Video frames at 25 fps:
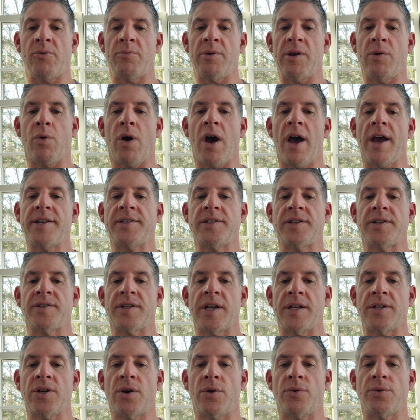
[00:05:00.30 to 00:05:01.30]
would be wise, because
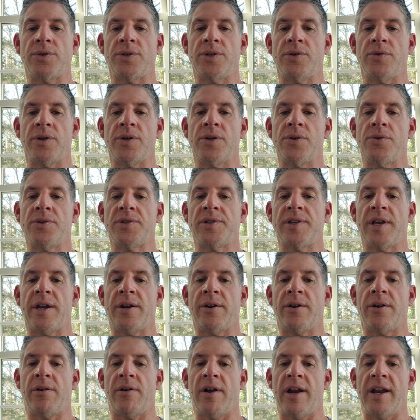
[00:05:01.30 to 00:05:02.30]
I don't do a
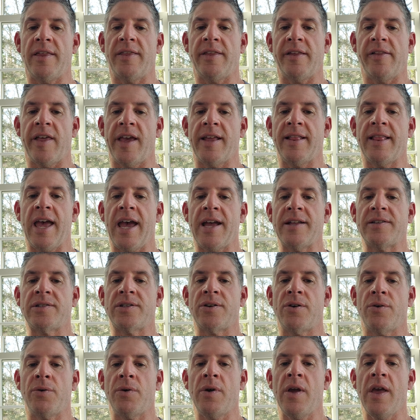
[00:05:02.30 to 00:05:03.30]
newsletter or anything like that.
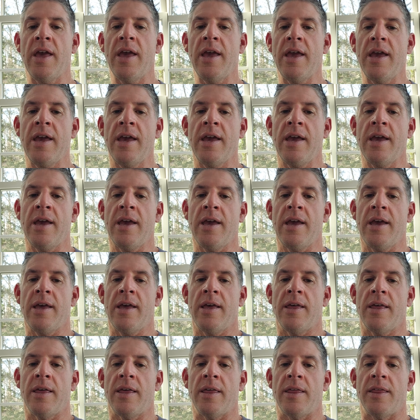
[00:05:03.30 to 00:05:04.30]
So
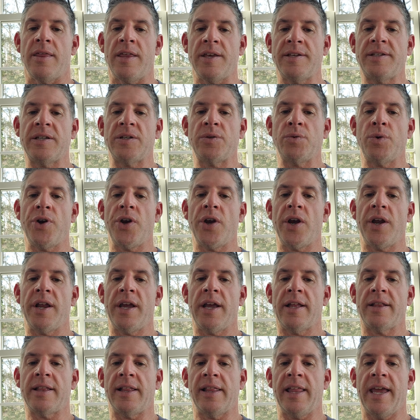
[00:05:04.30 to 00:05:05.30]
this is where you're going to
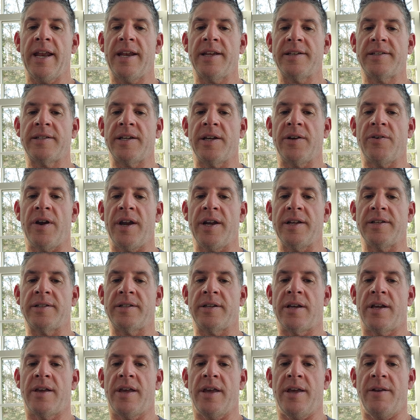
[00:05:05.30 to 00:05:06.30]
get the latest and
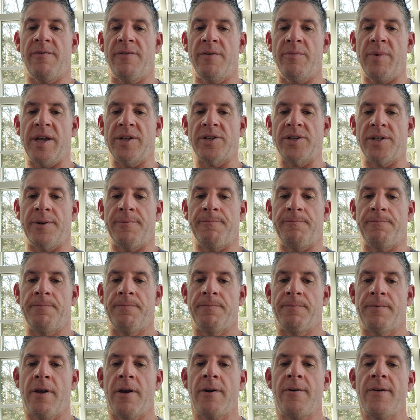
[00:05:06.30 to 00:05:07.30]
greatest information.
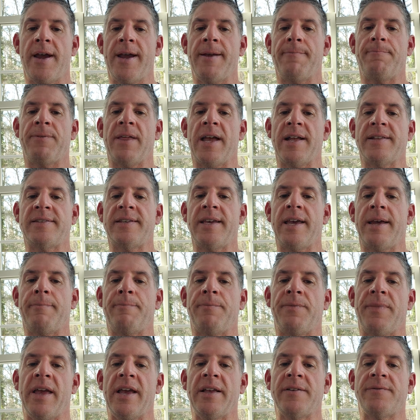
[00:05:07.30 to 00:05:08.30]
All right, that's
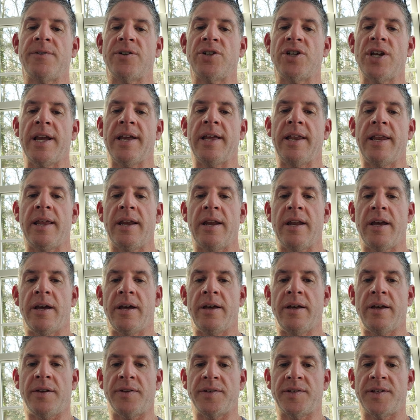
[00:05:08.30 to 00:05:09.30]
it. Thanks for checking in.
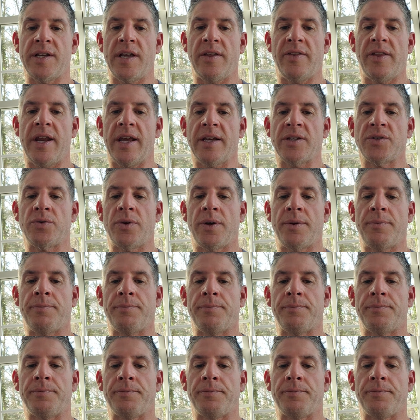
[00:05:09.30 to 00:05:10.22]
I'll see you on the next one.